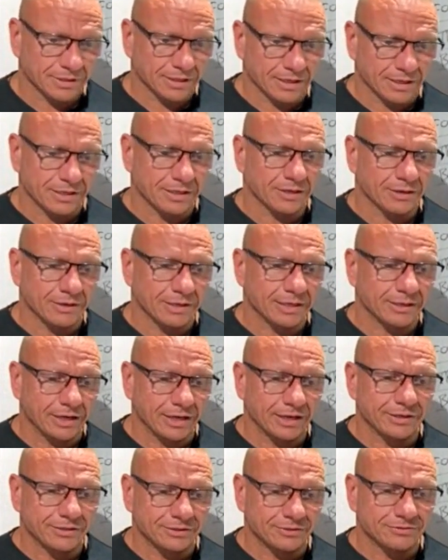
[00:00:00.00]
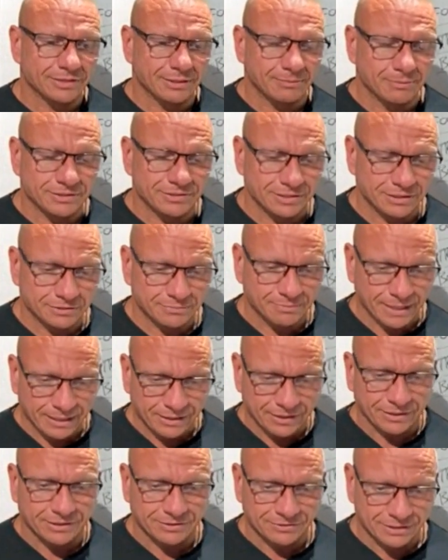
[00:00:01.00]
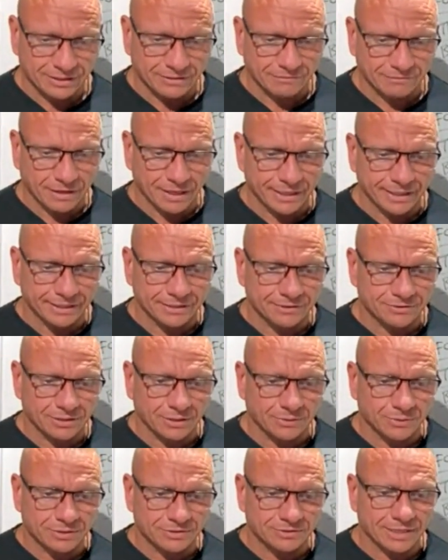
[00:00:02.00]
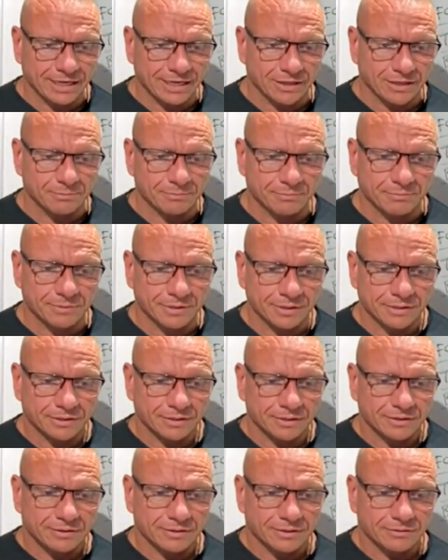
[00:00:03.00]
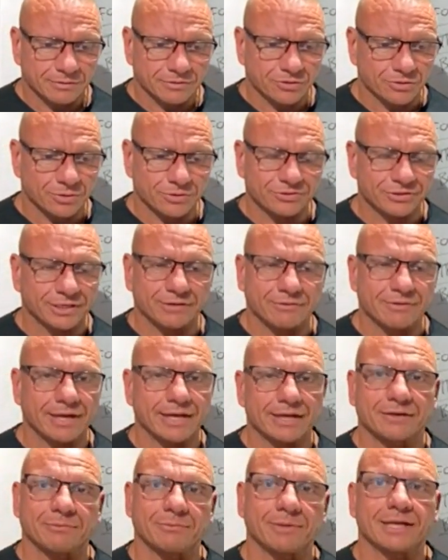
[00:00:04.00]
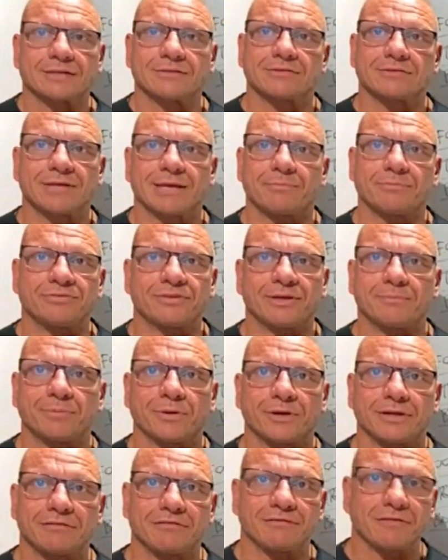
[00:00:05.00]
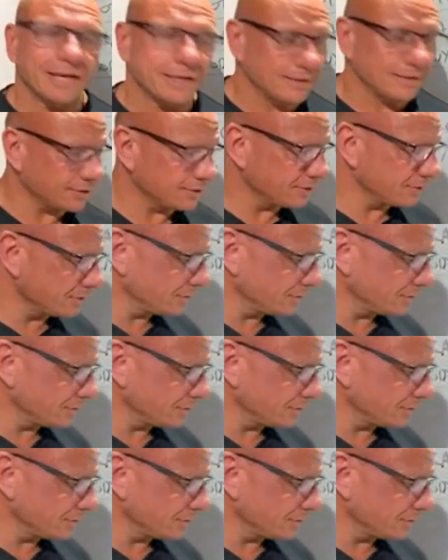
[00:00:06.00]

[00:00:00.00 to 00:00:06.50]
don't know, I can see my six pack, I can see the veins. I would say I'm cruising around 10% body fat.